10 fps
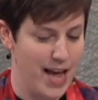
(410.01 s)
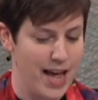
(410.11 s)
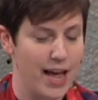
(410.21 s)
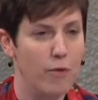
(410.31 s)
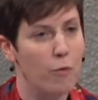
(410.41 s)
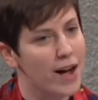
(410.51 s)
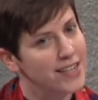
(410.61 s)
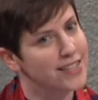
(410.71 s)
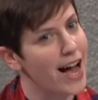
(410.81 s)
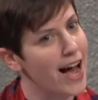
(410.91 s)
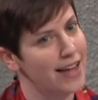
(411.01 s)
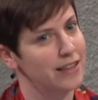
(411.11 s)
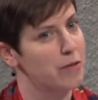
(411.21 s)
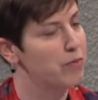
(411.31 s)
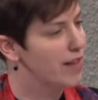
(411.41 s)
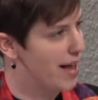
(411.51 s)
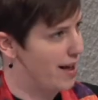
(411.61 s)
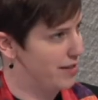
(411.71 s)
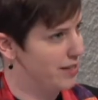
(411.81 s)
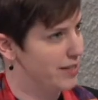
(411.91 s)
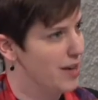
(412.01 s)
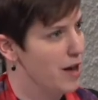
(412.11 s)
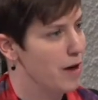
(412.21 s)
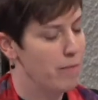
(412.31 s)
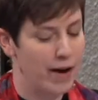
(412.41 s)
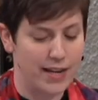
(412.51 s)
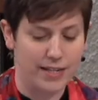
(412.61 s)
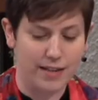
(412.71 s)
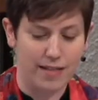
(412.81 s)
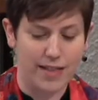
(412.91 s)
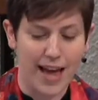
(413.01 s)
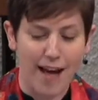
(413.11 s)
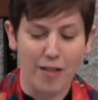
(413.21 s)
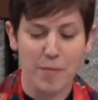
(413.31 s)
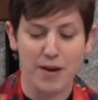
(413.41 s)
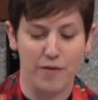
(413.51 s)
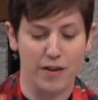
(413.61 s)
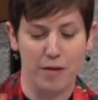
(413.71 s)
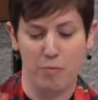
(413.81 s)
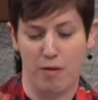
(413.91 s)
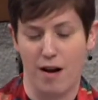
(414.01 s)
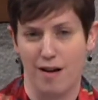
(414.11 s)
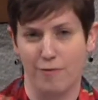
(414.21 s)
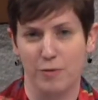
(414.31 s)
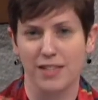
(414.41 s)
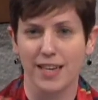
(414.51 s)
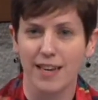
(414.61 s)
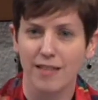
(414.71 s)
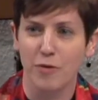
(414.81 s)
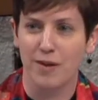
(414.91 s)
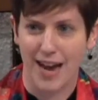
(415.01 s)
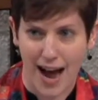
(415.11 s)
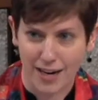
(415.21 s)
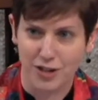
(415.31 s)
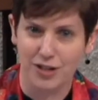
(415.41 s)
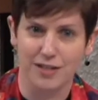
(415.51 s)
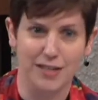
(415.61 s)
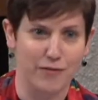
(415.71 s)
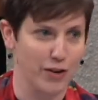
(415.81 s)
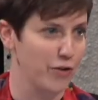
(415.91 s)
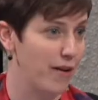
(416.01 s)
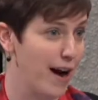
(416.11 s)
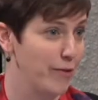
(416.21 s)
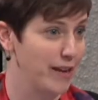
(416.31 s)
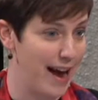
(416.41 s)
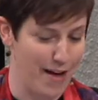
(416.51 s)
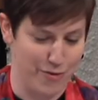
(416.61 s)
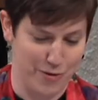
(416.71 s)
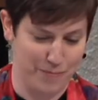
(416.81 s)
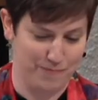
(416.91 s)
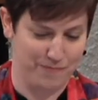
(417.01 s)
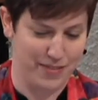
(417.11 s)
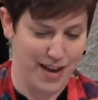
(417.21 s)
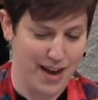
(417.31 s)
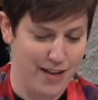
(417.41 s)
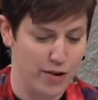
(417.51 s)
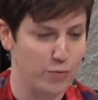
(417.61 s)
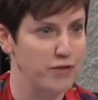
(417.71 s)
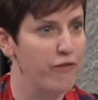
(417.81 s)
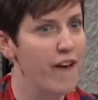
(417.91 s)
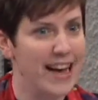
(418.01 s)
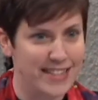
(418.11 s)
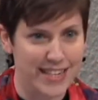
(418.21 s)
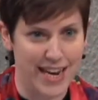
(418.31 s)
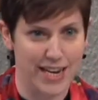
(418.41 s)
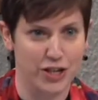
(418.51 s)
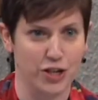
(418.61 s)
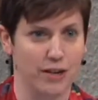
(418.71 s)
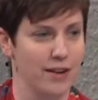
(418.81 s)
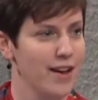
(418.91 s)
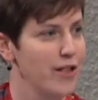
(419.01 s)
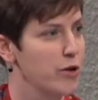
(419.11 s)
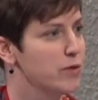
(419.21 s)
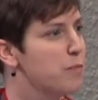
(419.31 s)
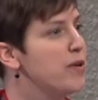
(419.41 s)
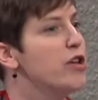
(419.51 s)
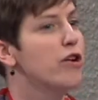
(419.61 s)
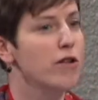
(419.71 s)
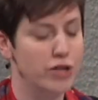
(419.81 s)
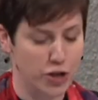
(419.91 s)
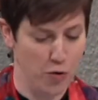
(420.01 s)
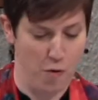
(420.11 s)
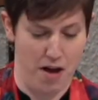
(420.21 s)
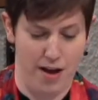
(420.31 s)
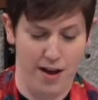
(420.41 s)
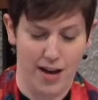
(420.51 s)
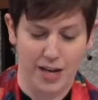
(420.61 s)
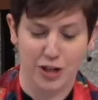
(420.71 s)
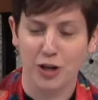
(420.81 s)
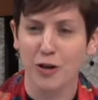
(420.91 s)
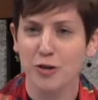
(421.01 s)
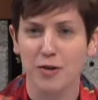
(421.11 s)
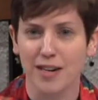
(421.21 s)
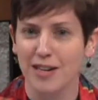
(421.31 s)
It was highly planned, but the element of improv was in the reactions of the crowd gathered. There was fascination. There was pure joy. Children and